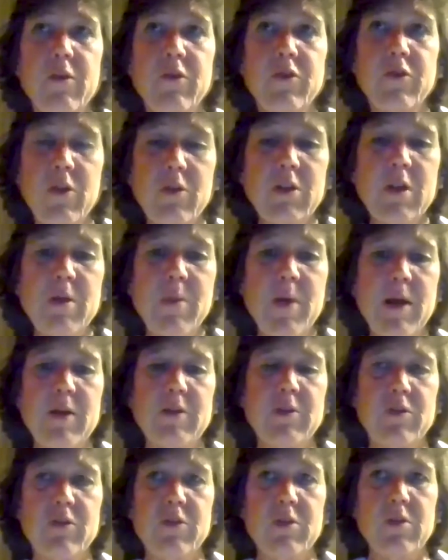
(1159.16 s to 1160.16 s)
certainly
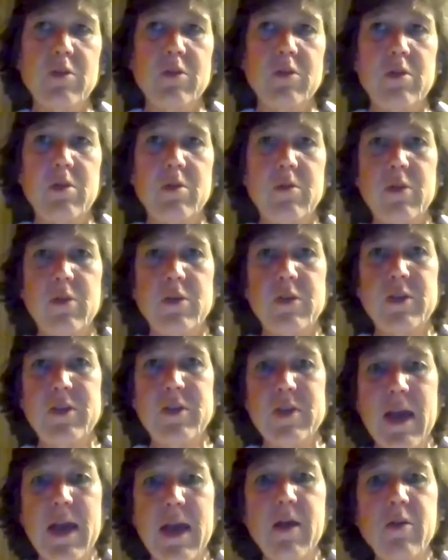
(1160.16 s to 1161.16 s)
about
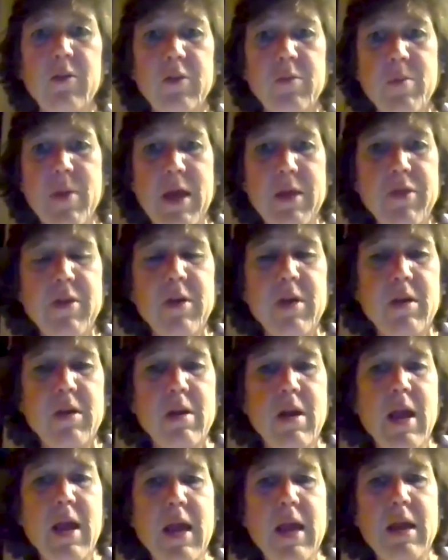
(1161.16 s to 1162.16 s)
sound
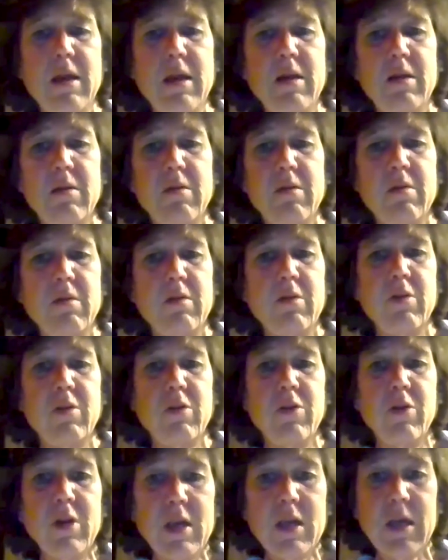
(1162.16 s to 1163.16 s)
method and
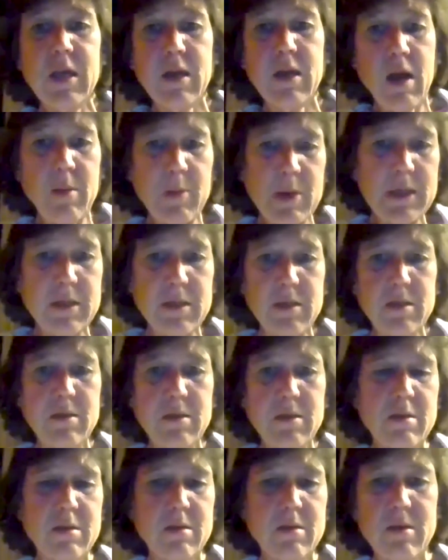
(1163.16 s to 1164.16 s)
good
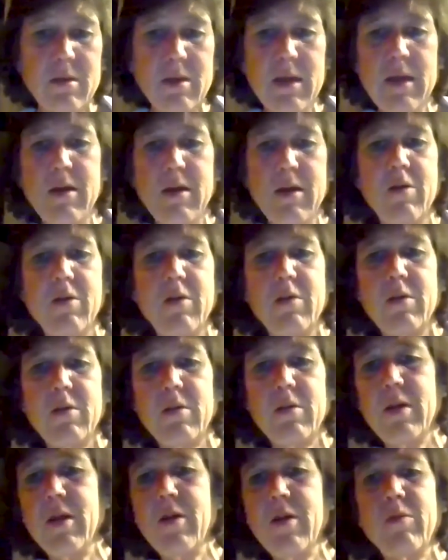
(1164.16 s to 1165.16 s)
economics and,
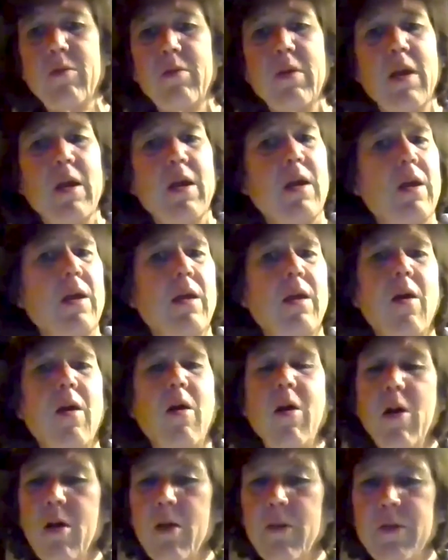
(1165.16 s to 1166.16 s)

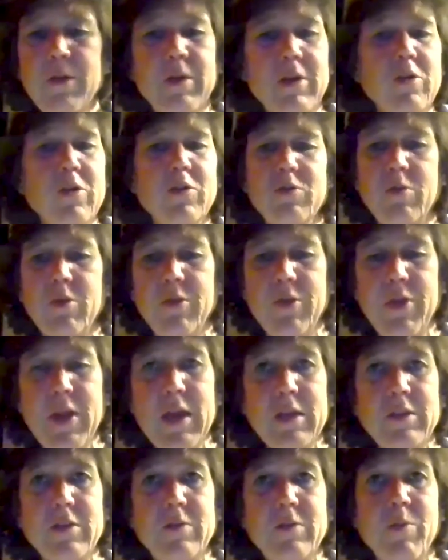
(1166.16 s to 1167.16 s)
all the usual
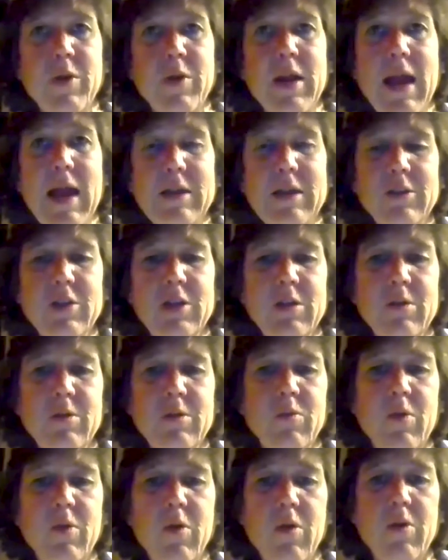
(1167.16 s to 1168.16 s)
things, but
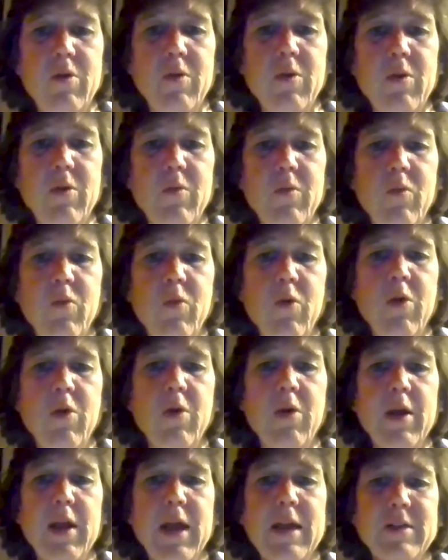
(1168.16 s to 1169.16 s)
actually
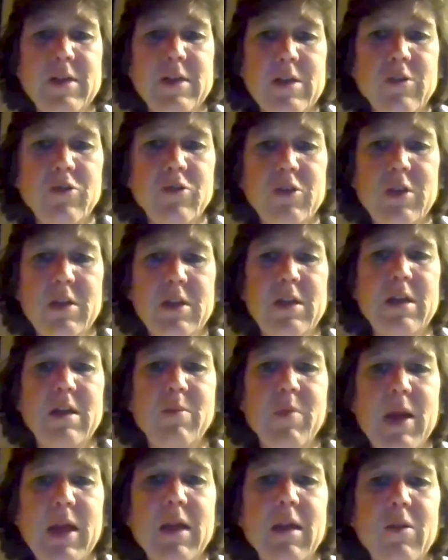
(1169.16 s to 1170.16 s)
were as interested
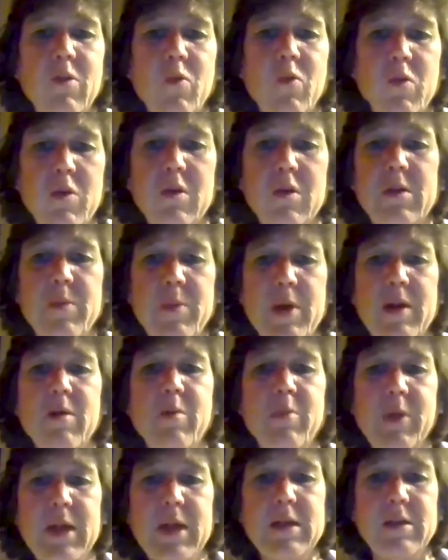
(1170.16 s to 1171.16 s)
in making the world a
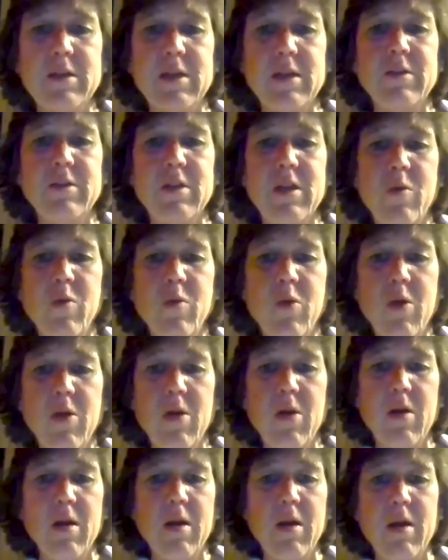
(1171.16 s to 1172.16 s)
better place as they
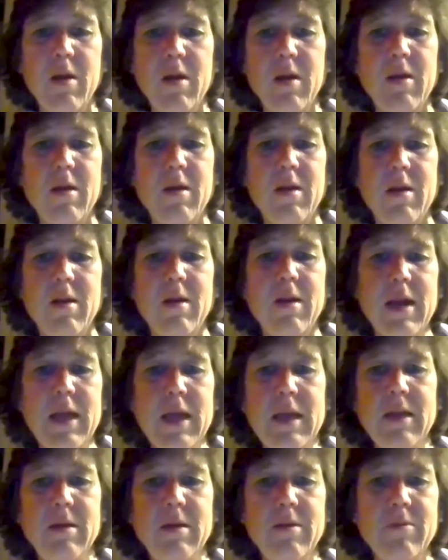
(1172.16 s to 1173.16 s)
were
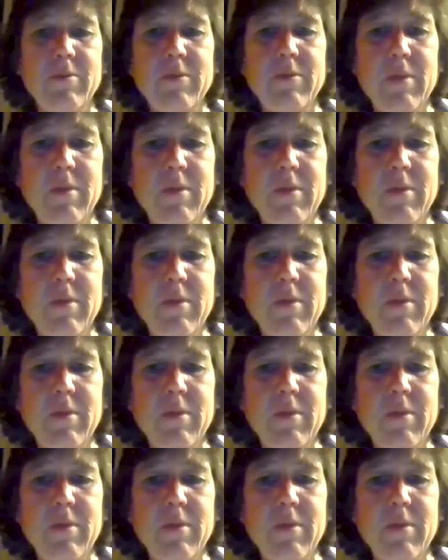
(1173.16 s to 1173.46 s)
in,